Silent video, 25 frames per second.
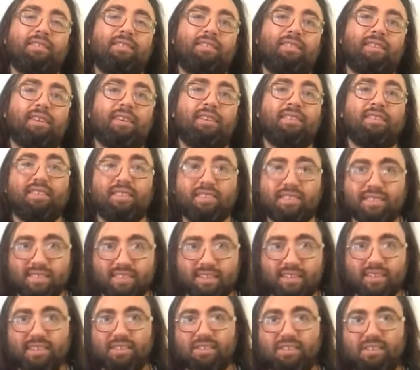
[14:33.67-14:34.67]
And these
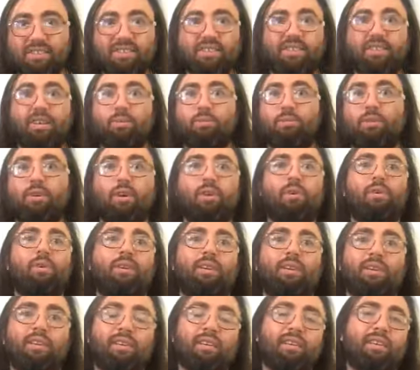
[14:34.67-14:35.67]
things just keep going.
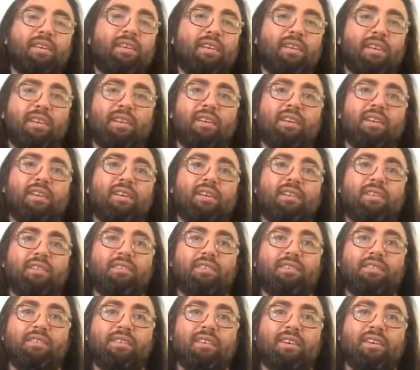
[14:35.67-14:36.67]
You
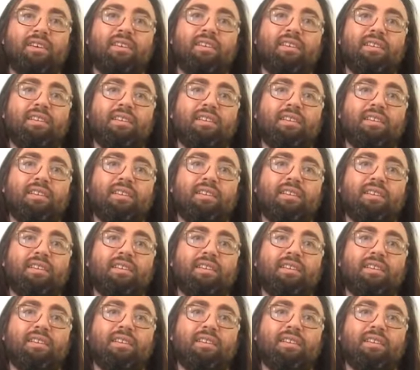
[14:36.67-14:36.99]
see?